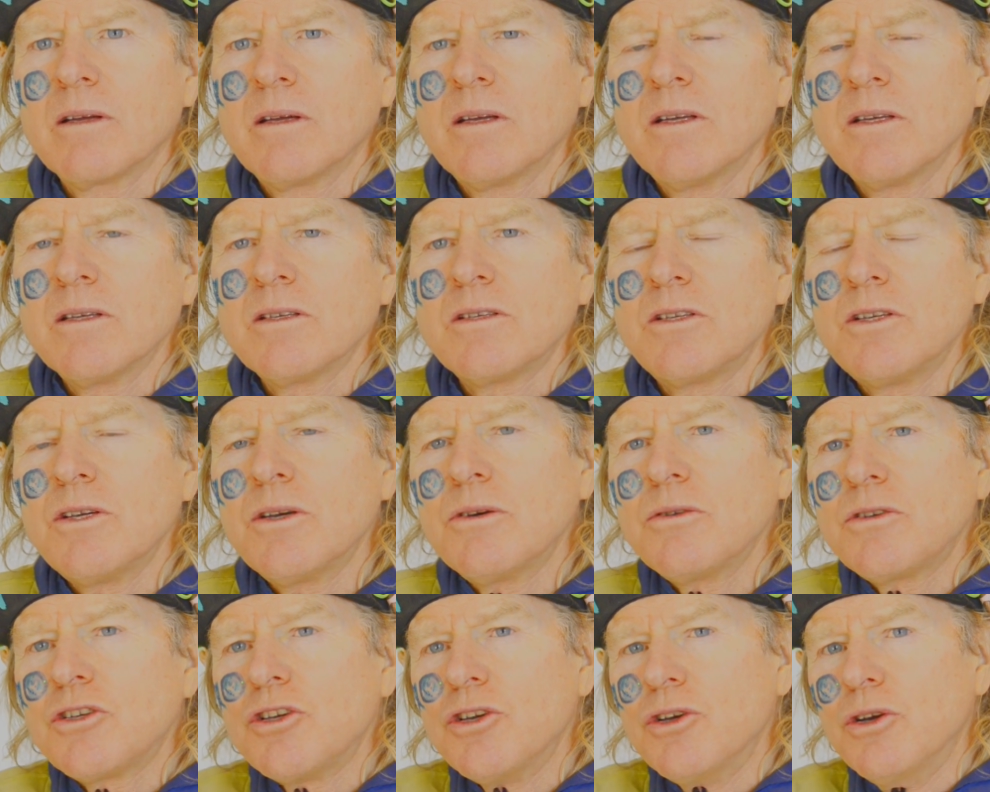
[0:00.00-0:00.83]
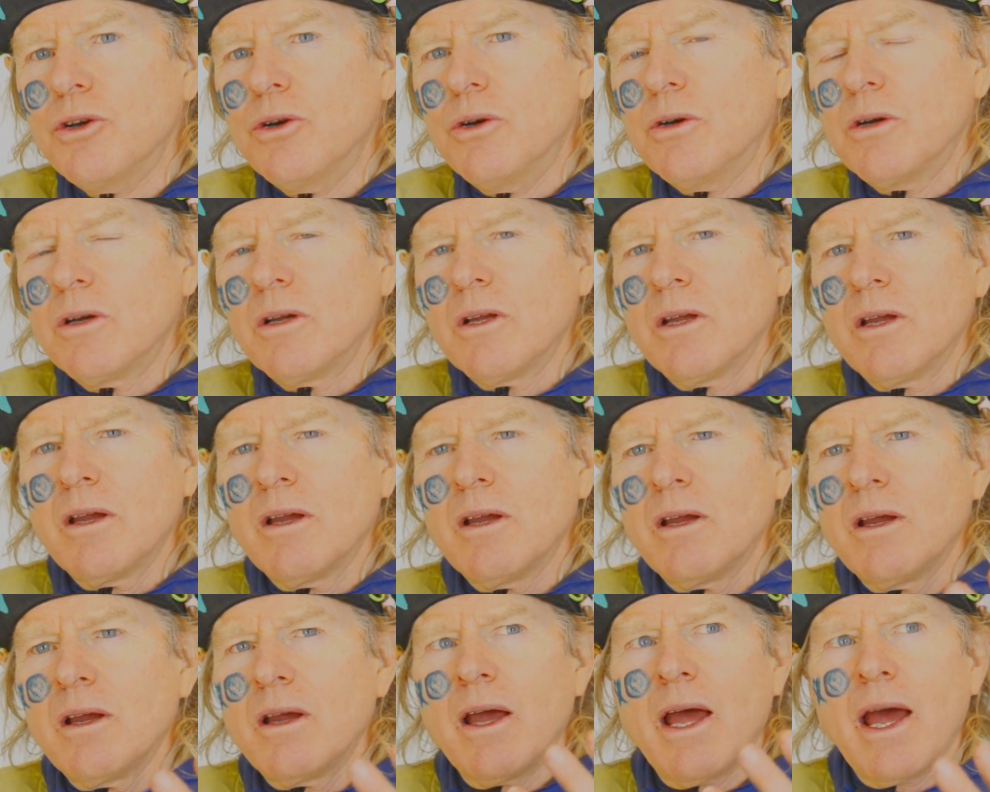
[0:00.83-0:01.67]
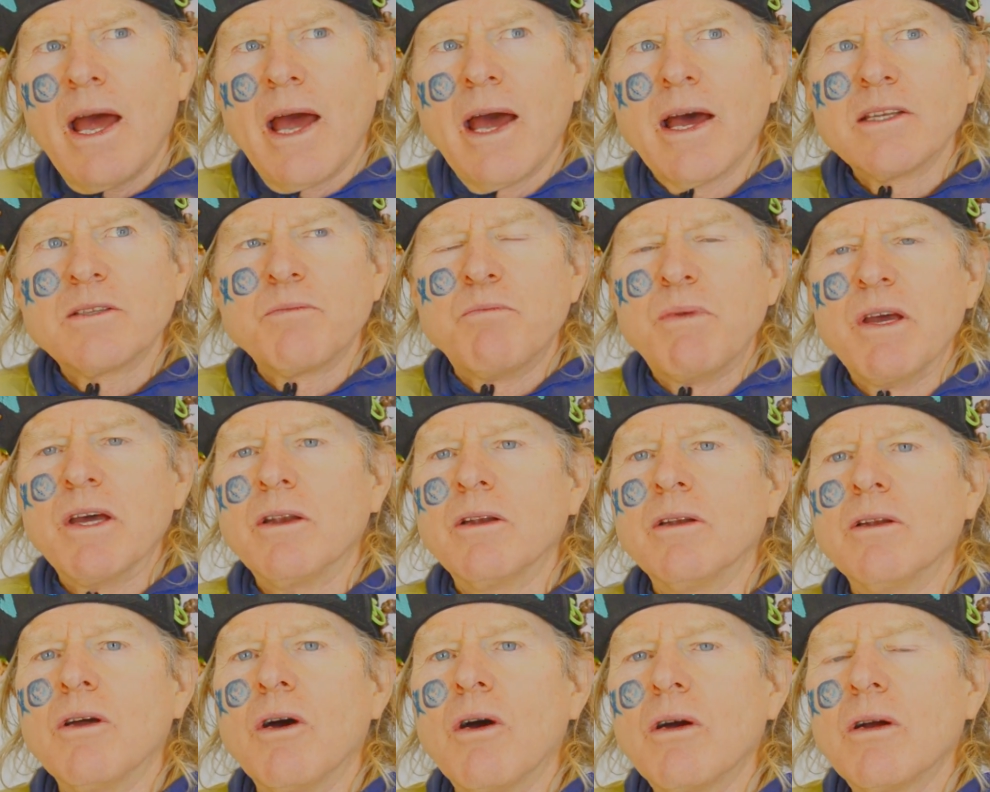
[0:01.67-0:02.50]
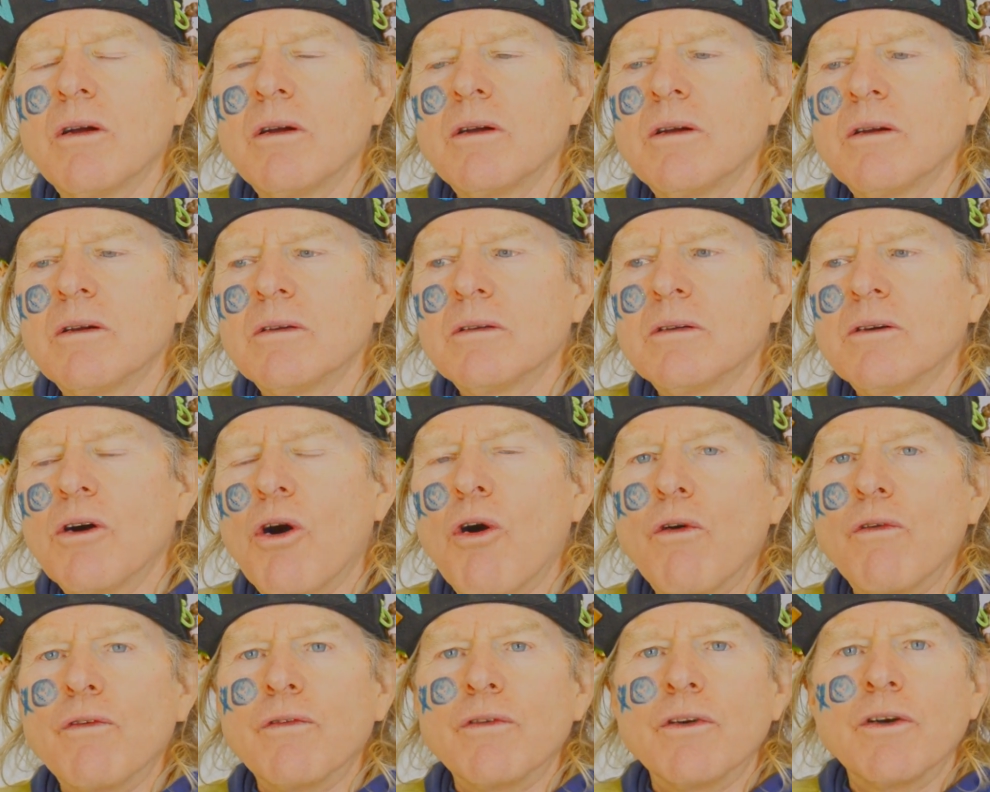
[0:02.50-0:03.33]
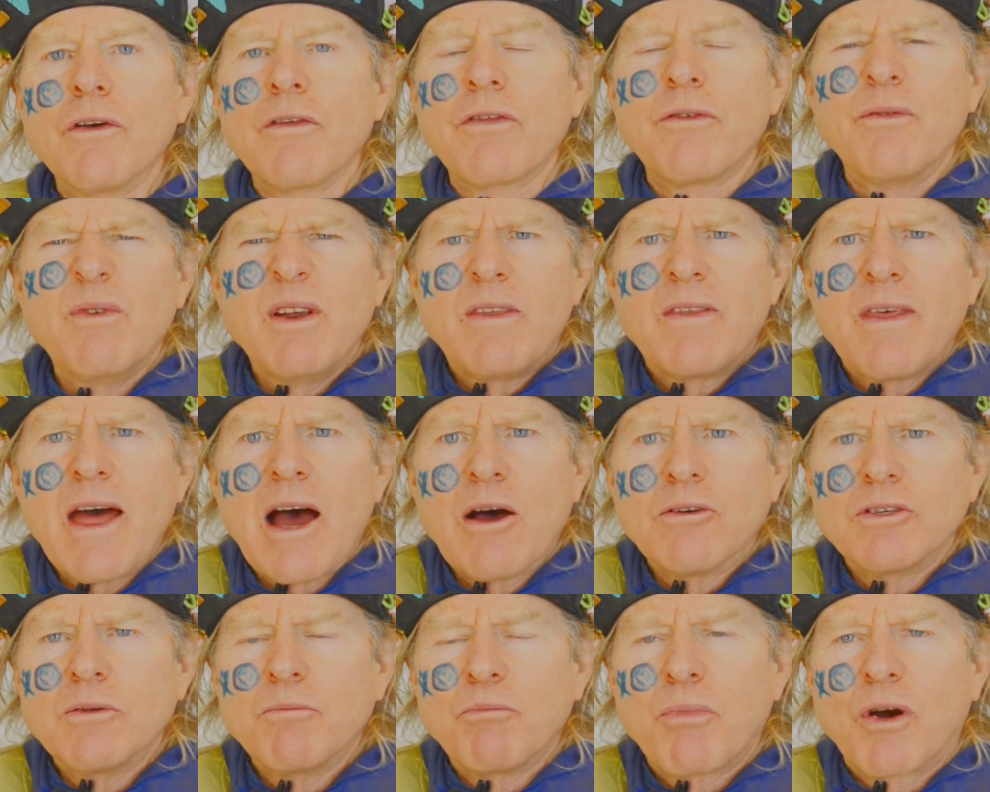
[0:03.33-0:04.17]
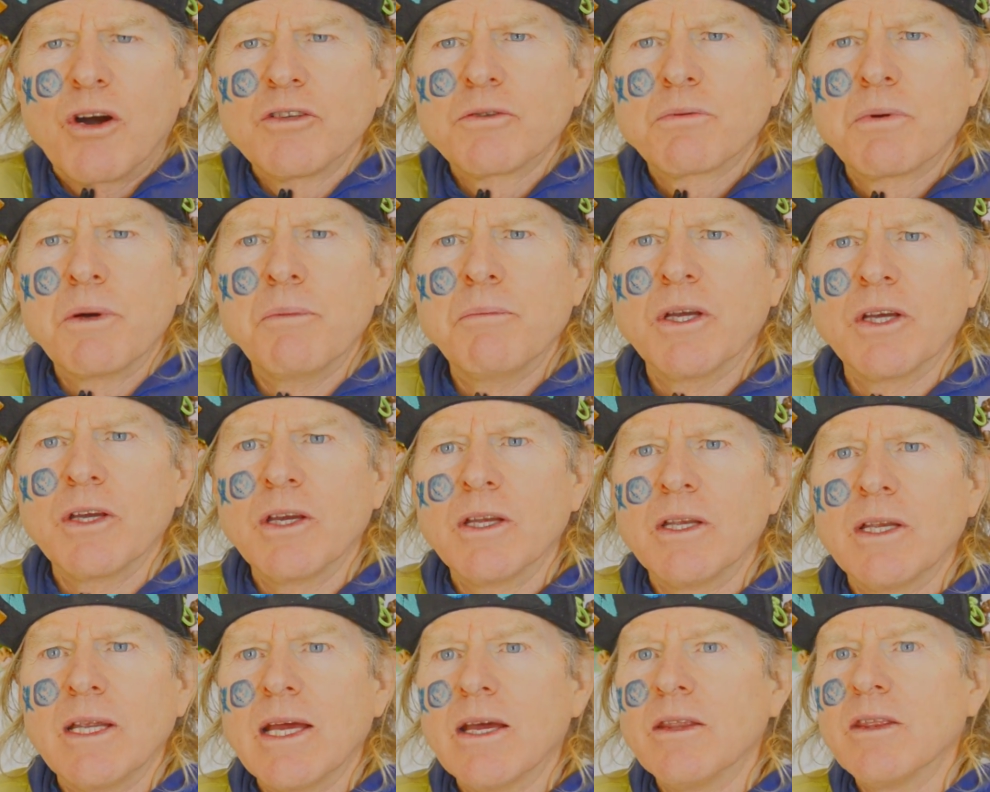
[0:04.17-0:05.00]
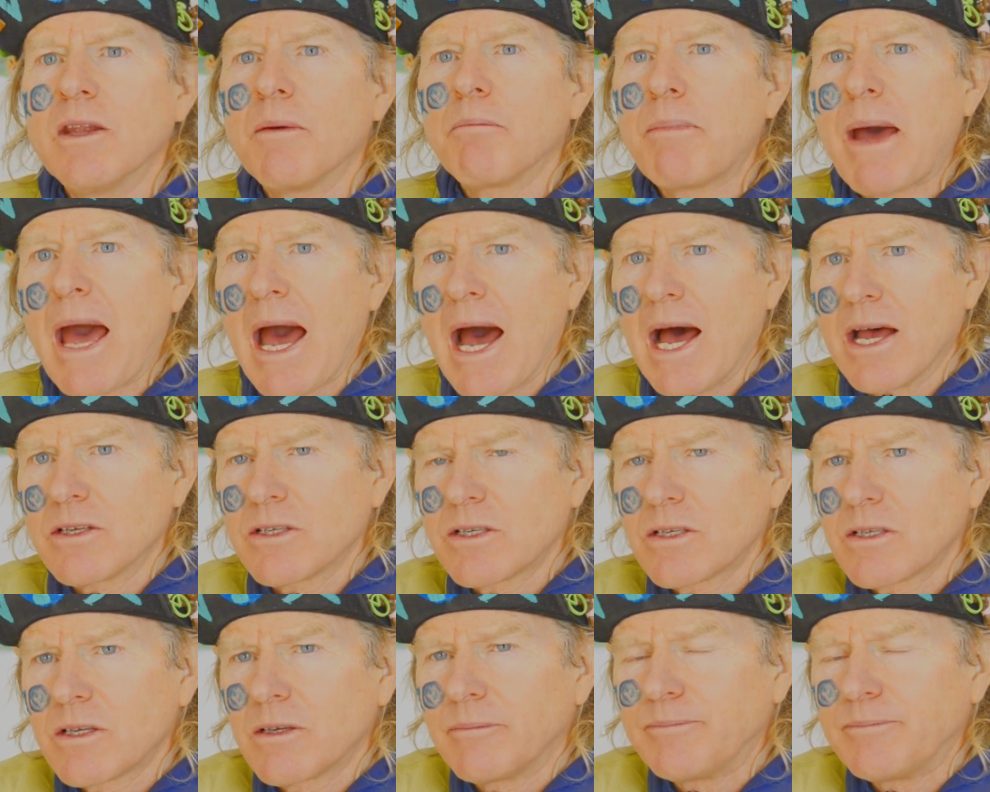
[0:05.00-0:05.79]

CO2 has been over 3,000 parts per million in the past.